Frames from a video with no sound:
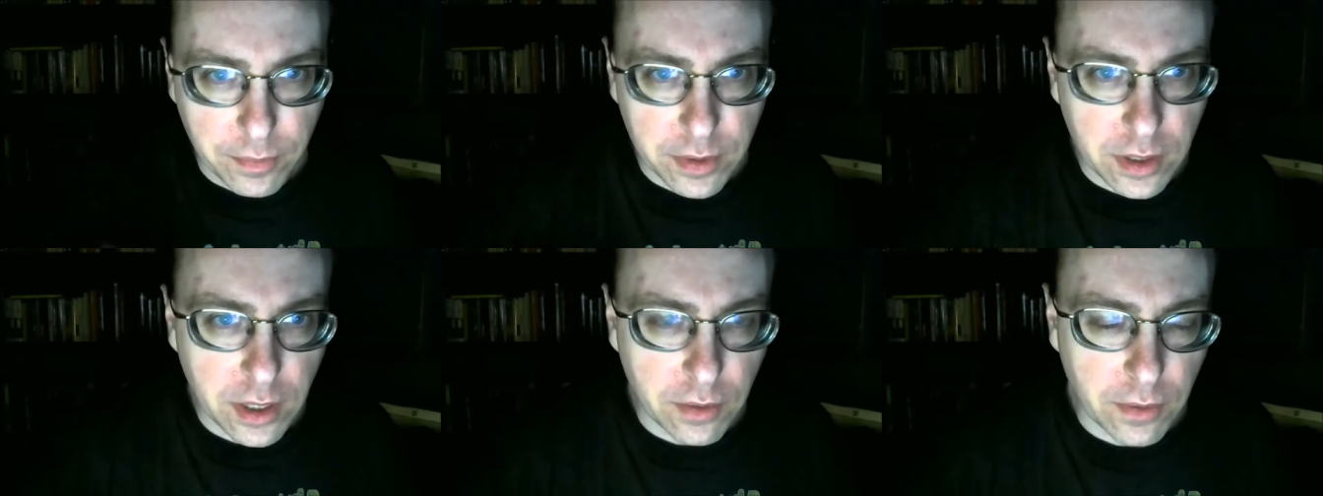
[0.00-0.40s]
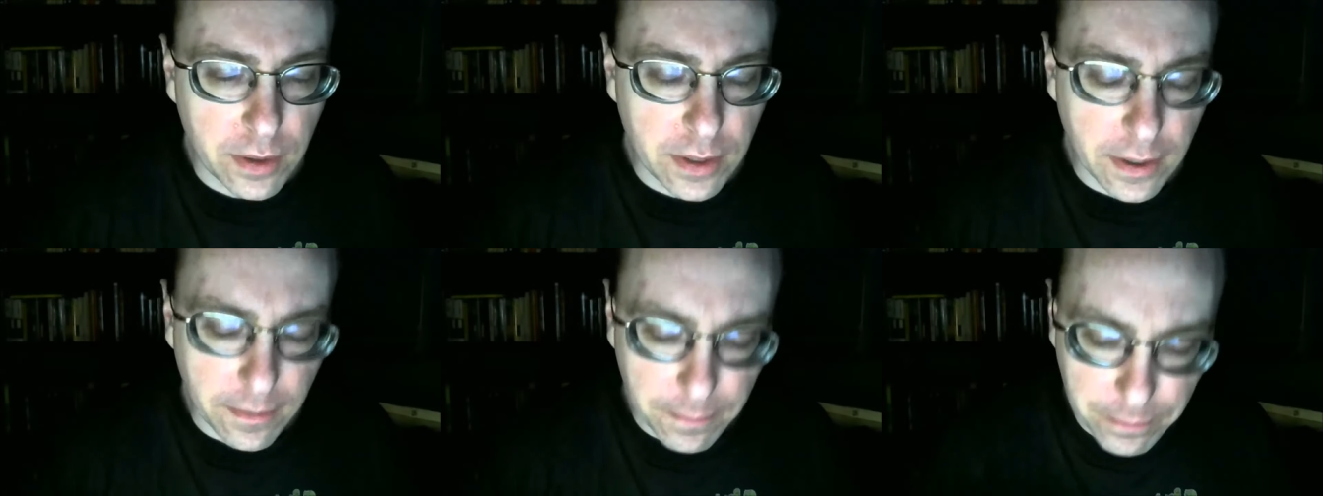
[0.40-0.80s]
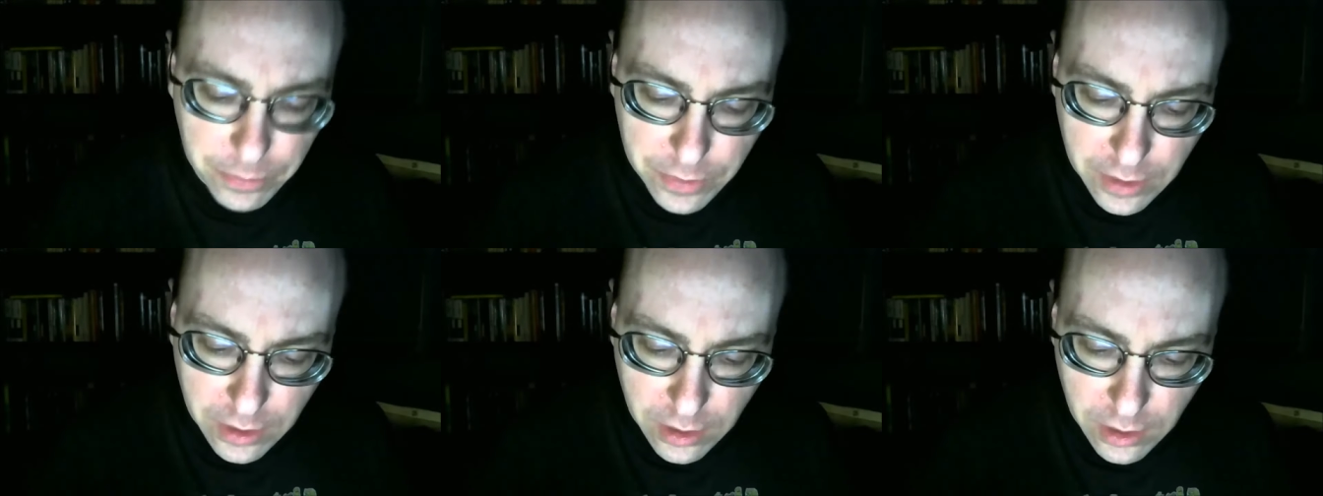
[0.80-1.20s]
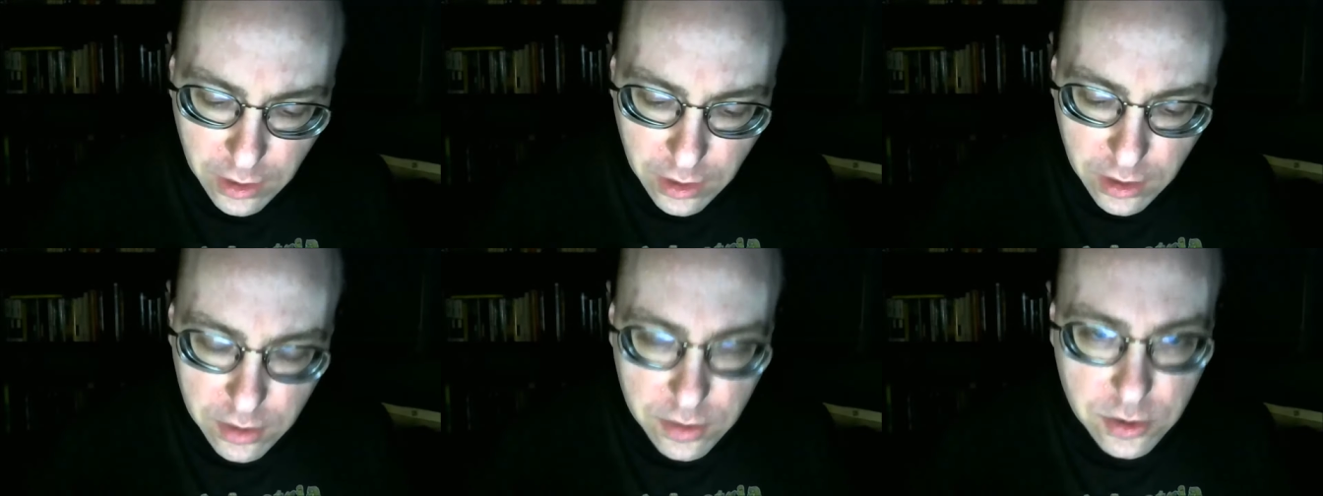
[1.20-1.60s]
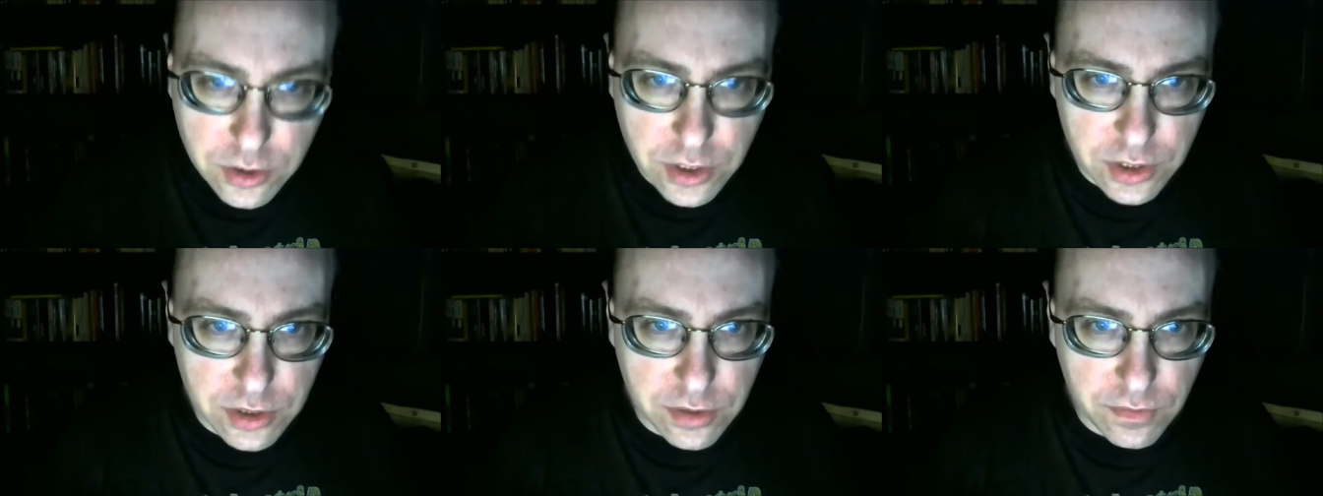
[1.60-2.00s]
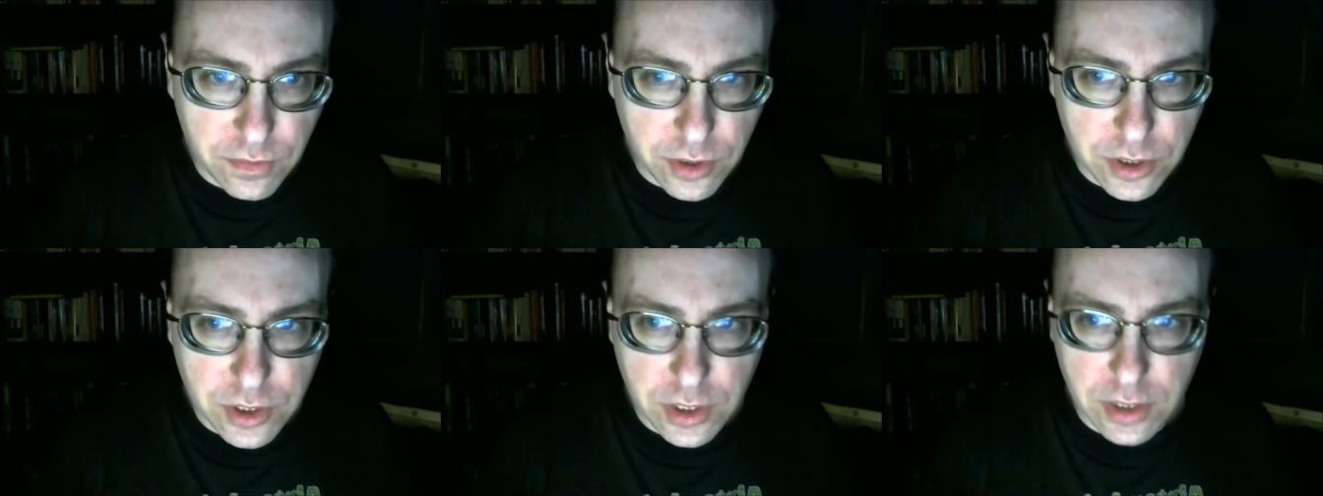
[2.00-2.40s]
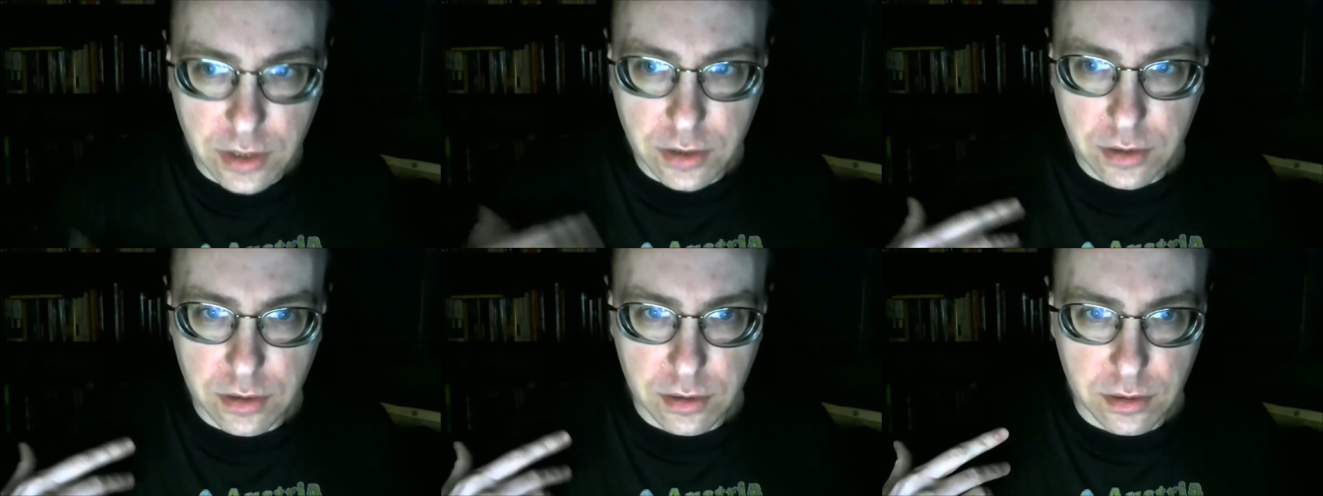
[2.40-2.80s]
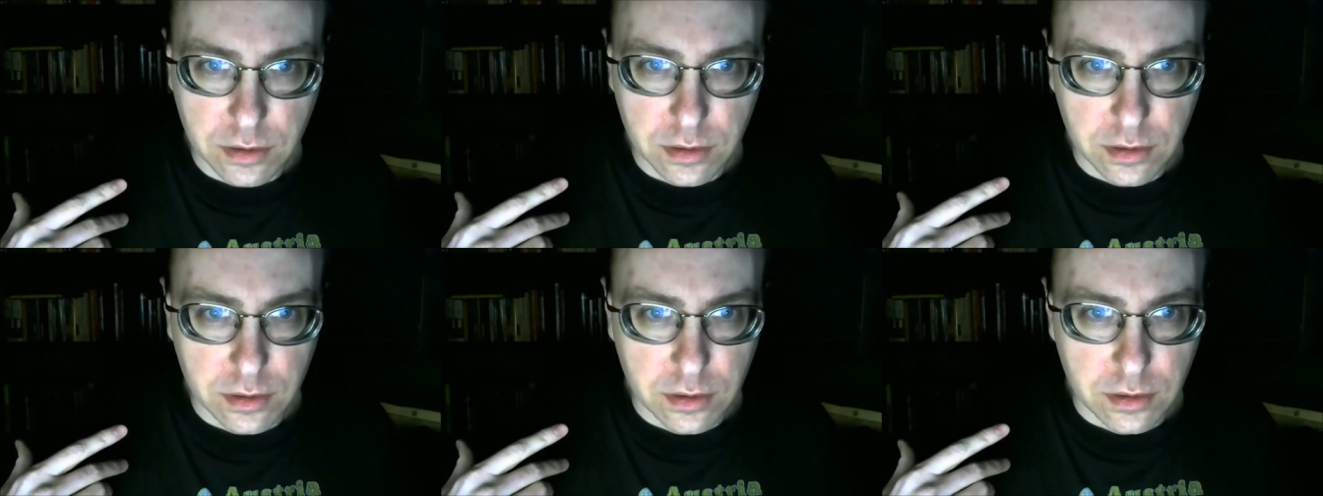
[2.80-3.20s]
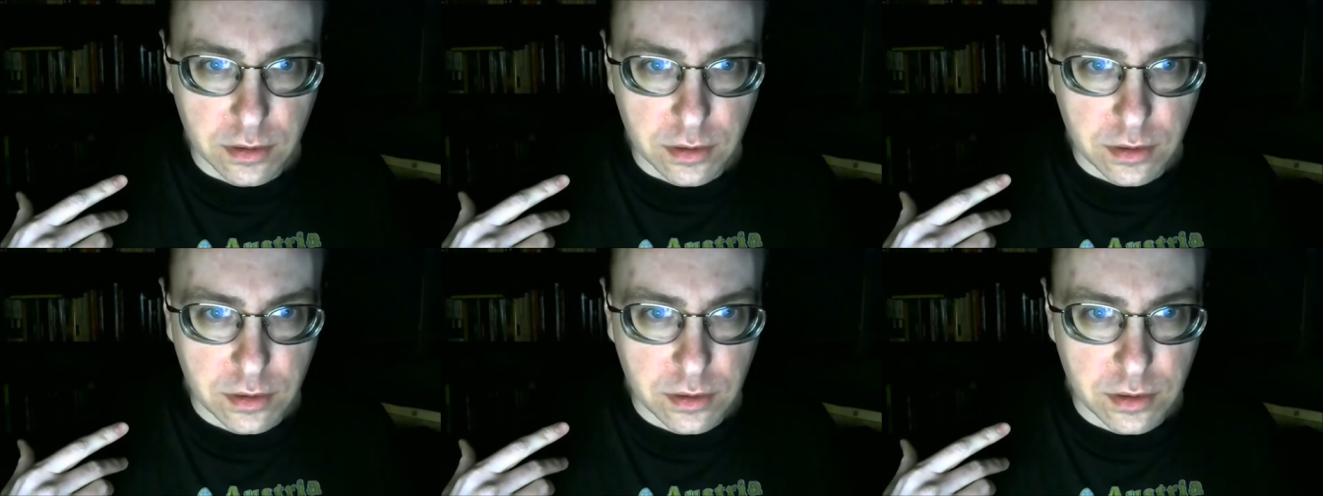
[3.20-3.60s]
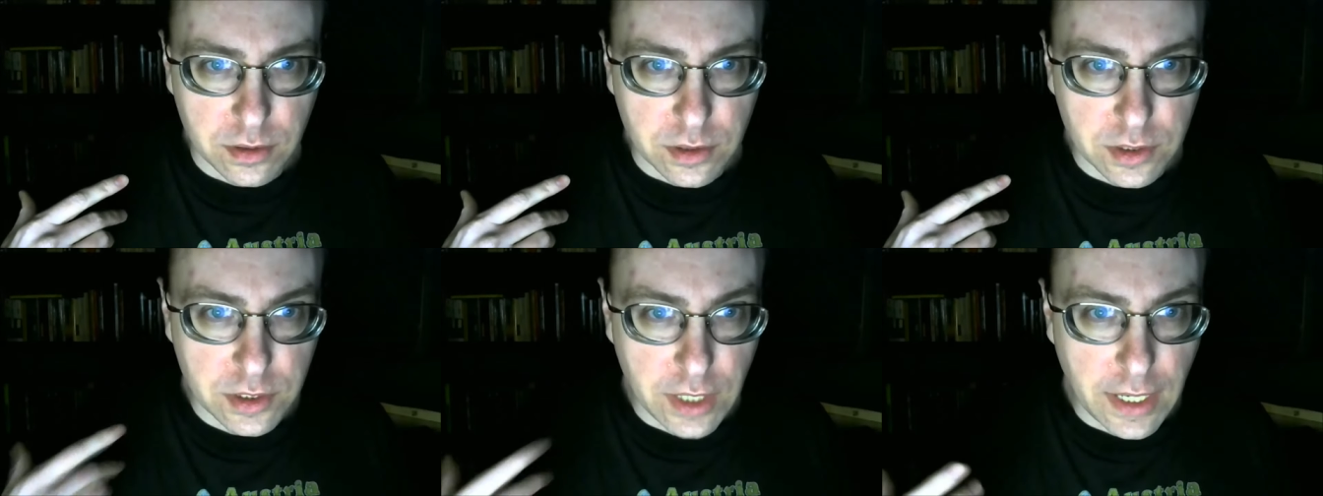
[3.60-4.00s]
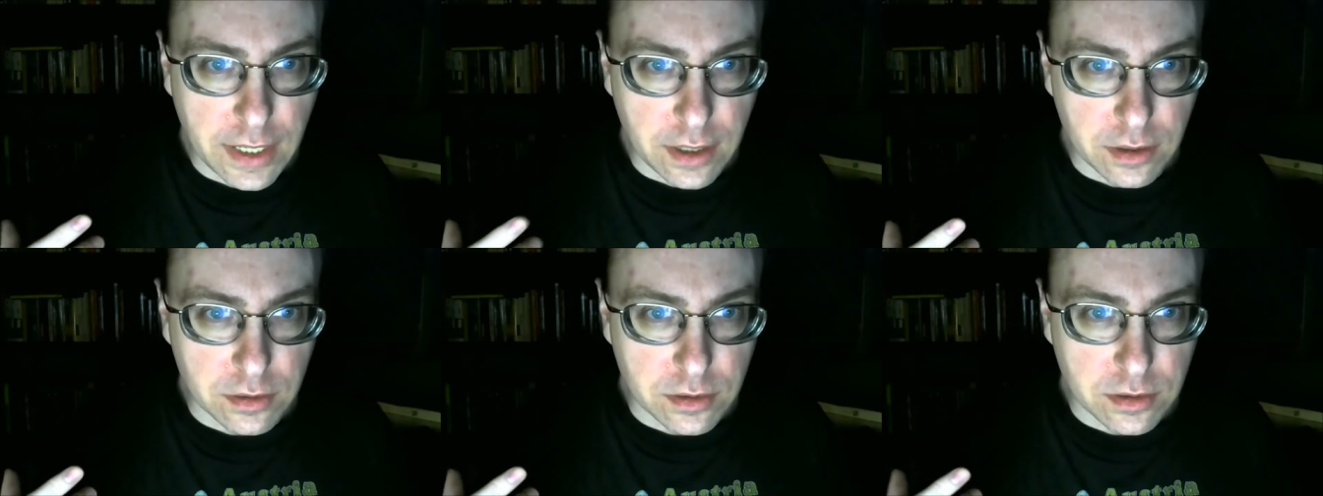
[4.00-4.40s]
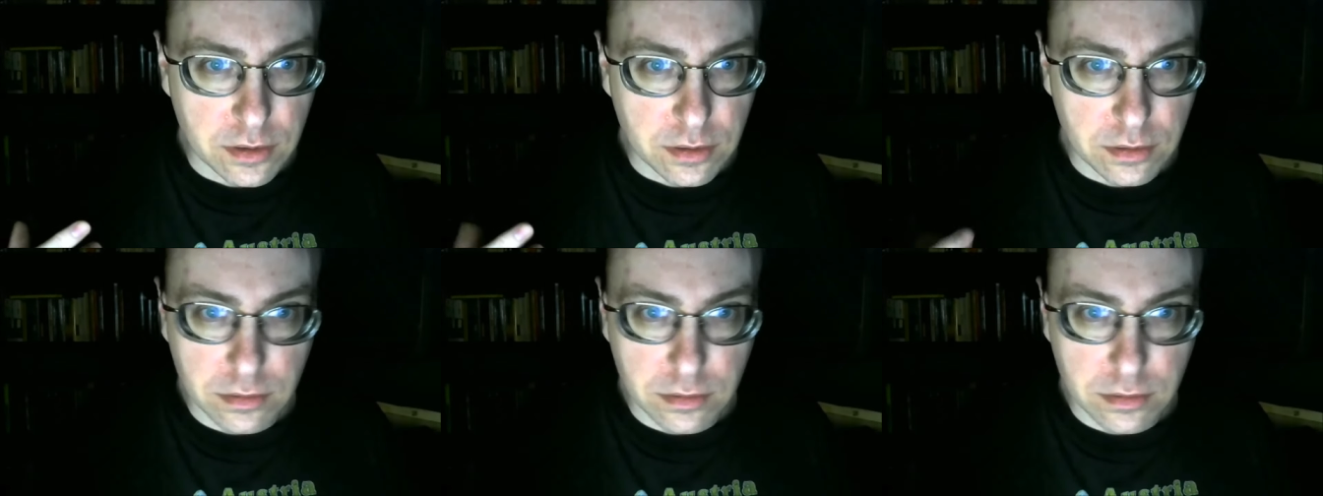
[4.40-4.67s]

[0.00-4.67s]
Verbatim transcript: but not right now. The gist of which is science.